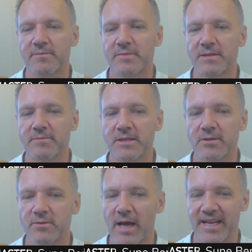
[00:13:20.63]
bishop
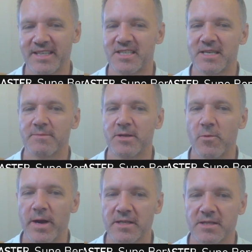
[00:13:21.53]
d2? And it simply
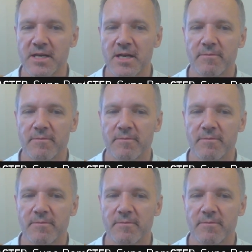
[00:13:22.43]
wins.